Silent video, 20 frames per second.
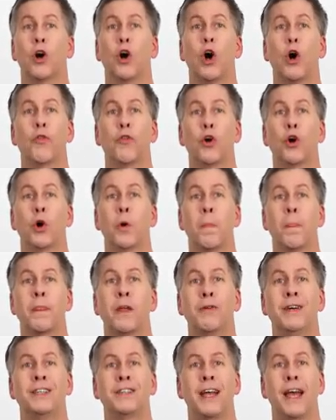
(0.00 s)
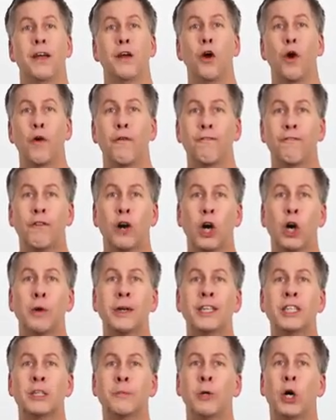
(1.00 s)
although there is a
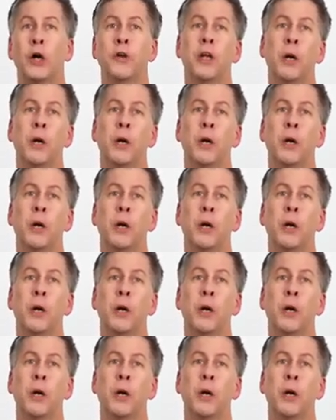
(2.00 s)
very small